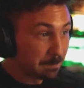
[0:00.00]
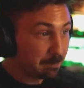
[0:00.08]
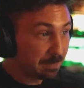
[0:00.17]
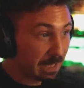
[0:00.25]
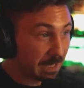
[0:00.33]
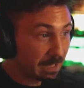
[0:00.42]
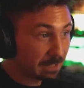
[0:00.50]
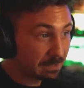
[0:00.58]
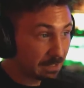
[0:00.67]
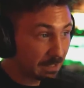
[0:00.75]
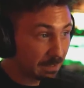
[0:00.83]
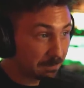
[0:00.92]
And
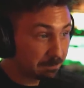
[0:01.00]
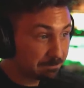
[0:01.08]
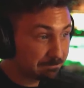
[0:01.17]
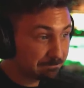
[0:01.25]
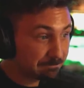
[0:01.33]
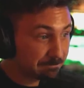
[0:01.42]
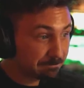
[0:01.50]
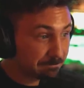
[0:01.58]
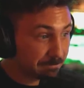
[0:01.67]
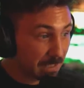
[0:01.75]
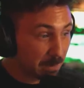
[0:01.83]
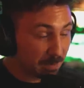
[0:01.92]
uh,
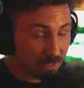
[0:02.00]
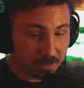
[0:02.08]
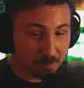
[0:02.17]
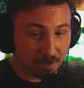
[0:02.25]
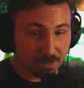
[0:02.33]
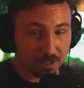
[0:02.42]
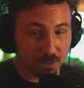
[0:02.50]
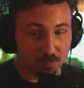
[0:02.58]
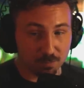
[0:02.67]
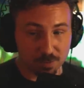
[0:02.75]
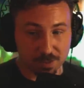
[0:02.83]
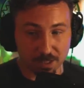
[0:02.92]
Bandy Bear, thank you
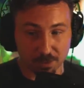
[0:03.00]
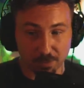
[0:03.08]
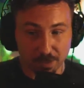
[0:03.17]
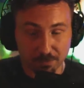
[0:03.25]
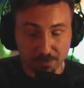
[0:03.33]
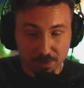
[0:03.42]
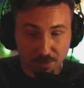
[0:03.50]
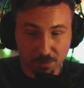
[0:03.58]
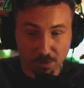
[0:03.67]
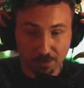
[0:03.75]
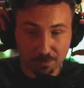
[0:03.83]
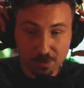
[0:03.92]
for sticking around for so
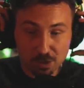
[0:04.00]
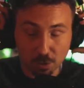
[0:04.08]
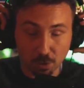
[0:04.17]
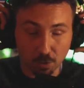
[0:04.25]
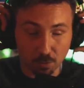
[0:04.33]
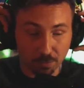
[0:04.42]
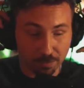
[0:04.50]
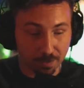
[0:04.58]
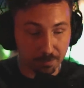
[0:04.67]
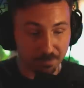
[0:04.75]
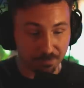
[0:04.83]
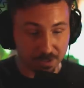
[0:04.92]
long. So
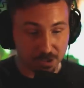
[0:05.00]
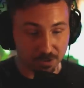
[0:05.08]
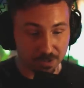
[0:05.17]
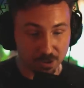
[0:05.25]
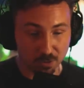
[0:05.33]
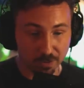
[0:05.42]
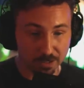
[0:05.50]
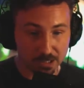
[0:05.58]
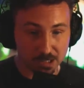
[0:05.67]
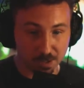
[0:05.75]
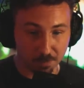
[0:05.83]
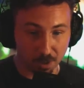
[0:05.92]
them officially doing
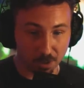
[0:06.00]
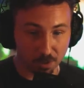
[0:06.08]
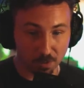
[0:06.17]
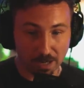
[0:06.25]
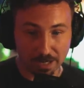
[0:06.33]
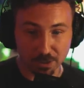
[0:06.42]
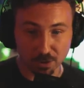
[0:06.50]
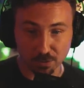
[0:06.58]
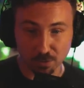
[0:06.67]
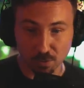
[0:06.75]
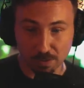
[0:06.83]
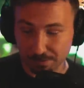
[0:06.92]
this tomorrow. I don't
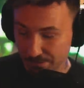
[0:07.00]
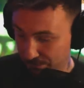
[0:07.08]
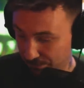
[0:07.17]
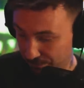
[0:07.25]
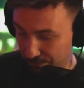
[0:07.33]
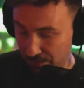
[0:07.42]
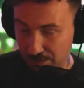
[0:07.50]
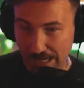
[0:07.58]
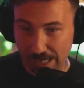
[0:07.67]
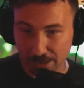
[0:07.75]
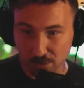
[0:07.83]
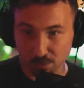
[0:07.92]
know what
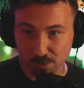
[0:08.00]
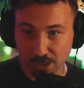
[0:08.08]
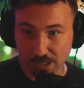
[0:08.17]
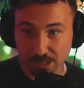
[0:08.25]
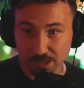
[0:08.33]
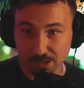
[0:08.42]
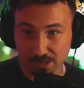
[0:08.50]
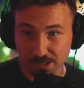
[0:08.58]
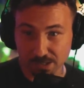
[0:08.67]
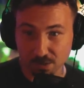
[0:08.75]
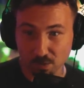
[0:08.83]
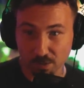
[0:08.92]
actual changes this
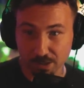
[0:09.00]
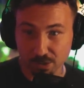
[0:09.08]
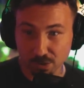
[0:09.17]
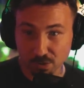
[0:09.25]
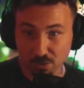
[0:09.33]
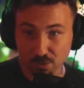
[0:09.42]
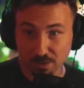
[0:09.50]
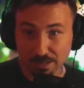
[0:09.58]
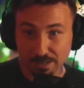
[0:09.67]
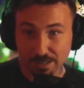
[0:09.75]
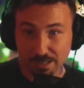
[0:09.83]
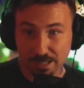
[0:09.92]
is going to do.
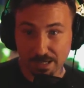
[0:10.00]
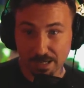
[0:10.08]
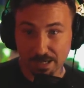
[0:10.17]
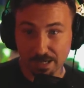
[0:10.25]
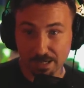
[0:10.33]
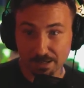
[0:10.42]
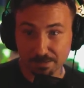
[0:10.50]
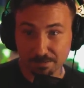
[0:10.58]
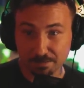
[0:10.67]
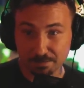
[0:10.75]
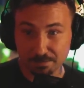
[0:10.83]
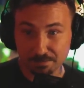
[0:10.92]
Uh,
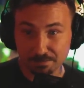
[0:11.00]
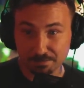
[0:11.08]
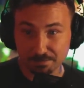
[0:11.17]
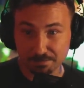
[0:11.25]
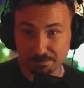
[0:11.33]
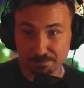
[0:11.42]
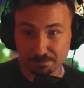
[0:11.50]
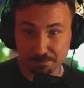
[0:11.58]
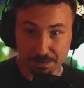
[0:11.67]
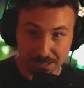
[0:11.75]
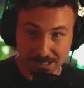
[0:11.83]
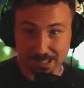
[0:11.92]

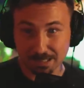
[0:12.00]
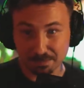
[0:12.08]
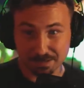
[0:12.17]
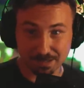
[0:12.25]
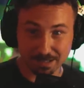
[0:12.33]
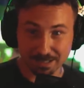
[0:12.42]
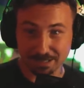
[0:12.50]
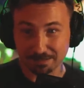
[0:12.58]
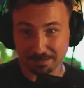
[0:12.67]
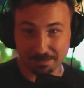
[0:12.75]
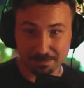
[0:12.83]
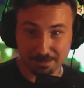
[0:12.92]
but it seems like
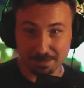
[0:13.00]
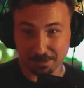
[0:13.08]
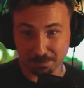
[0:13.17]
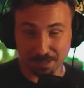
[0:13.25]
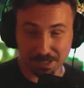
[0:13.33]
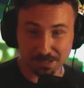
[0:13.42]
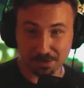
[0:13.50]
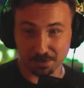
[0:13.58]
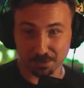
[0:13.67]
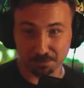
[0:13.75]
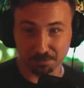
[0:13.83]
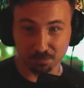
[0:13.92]
some things
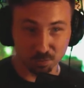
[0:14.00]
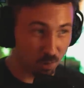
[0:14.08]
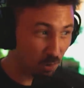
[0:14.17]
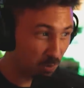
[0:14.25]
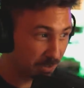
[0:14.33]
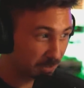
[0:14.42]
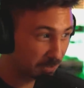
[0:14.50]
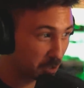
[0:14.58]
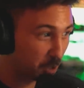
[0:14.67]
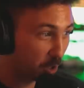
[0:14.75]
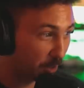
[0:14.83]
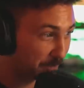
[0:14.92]
are rolling along.